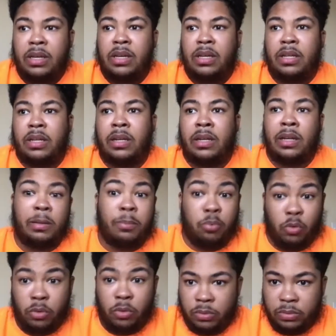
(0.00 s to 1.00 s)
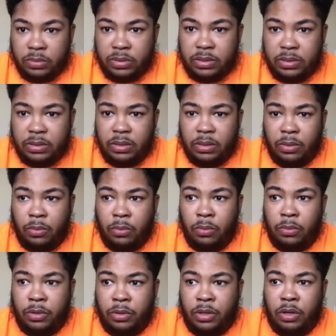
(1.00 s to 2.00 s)
Liberals,
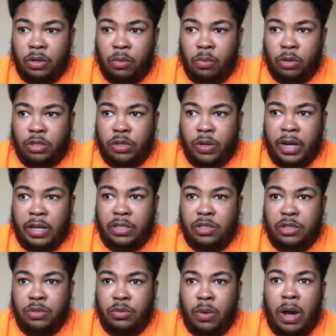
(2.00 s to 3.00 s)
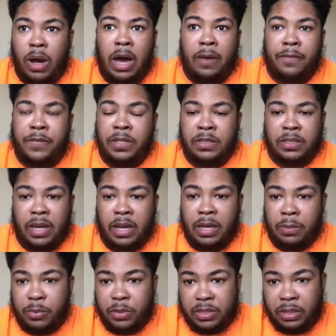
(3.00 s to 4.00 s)
were trying to obfuscate and
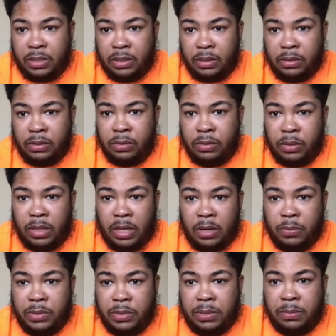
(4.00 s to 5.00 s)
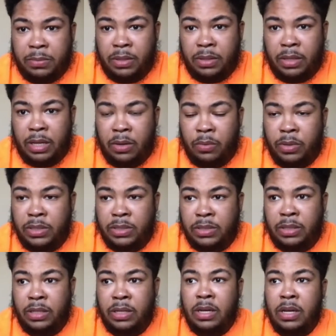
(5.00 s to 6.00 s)
pretend that it was something that it wasn't,
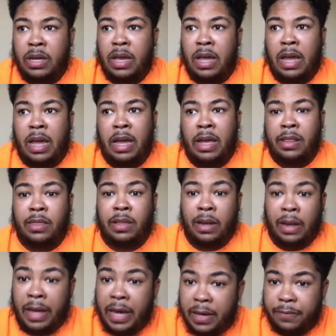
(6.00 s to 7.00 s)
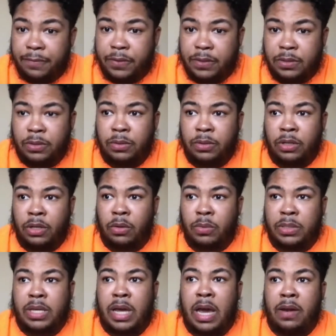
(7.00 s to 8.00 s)
and the left, was
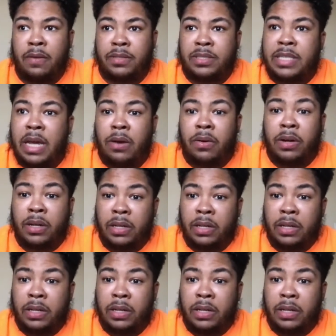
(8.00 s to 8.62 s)
kind of sounding the